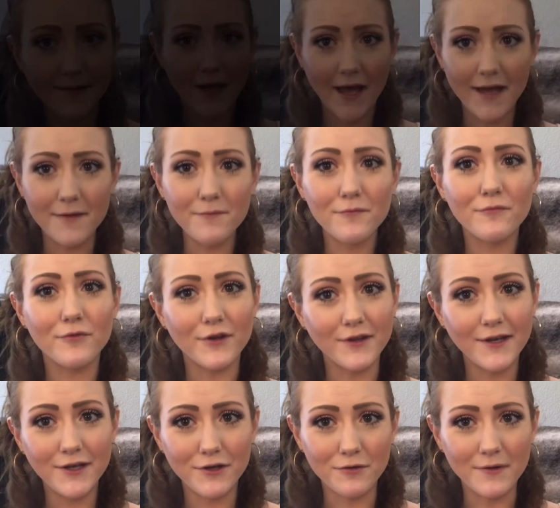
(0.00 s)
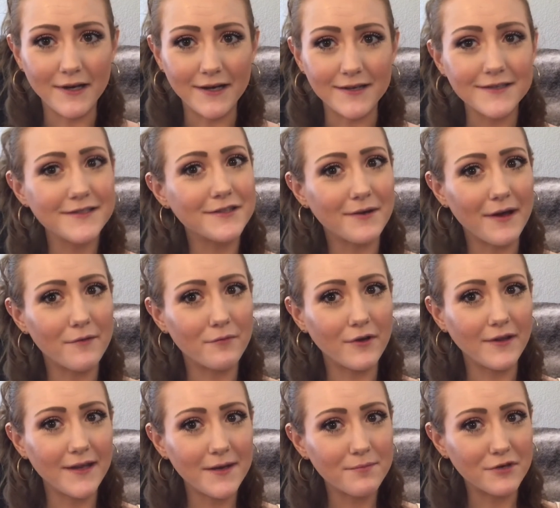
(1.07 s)
I am really new here, so I'd
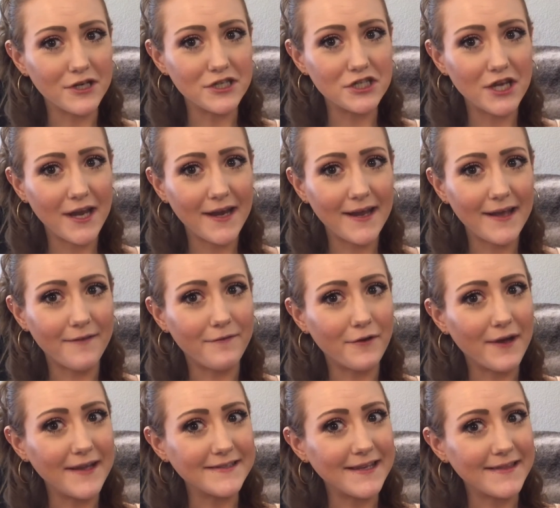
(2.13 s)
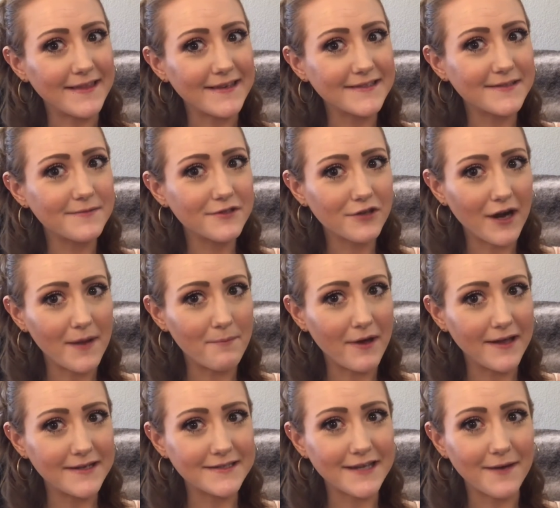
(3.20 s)
really appreciate it if you guys hit that subscribe
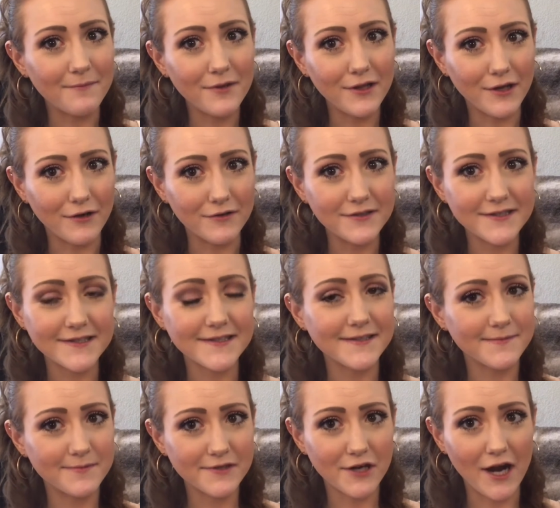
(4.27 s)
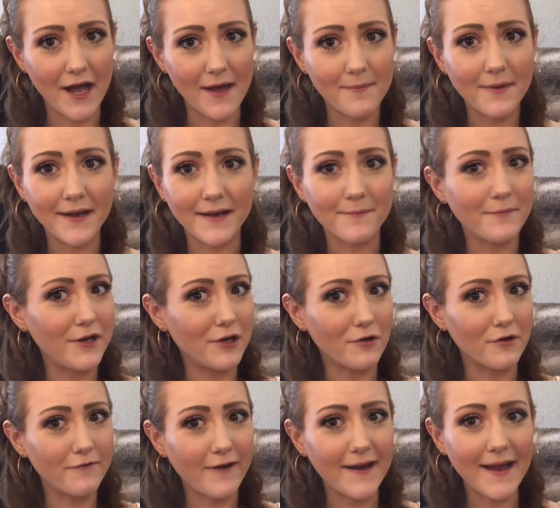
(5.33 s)
button down below to subscribe and be
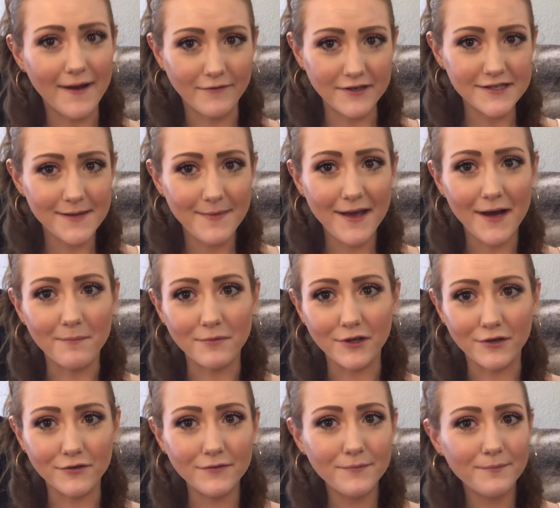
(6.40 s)
notified every time I upload.